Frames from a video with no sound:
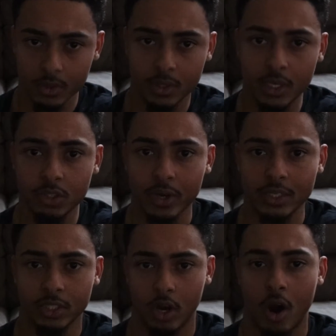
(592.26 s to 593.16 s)
These
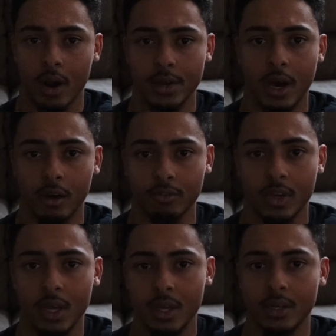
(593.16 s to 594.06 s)
stretches are enough
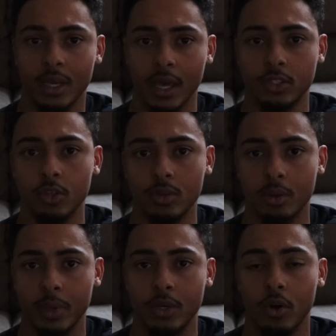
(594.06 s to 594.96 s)
to get you
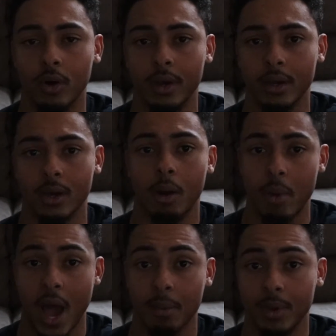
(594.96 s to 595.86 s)
to be doing a
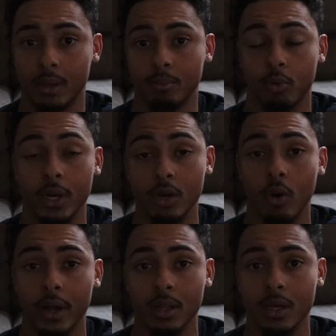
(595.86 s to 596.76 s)
back bend pretty
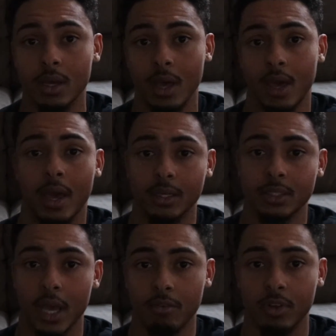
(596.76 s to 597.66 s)
quickly and
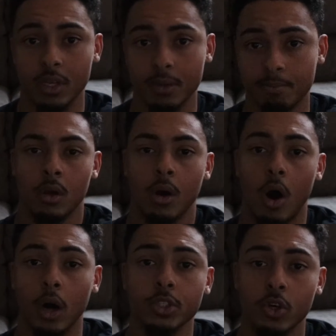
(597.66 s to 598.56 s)
safely.
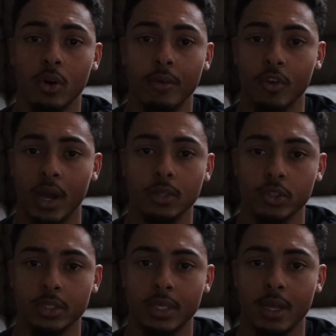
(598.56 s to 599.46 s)
Also, if you're
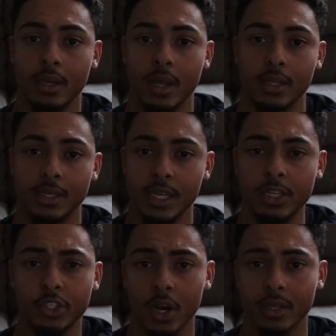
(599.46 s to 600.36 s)
interested in the
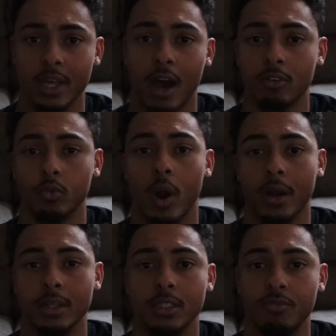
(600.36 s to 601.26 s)
t-shirt that I was
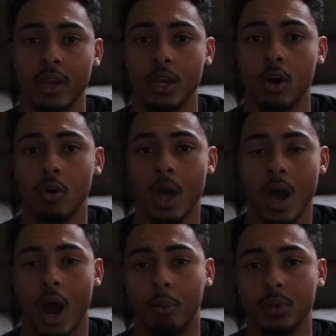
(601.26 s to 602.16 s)
wearing in this video,
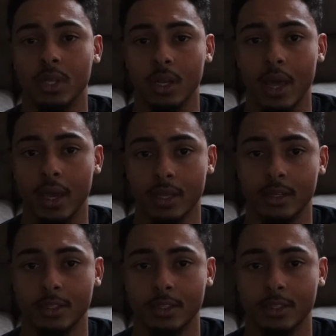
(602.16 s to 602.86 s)
I'll put the link in the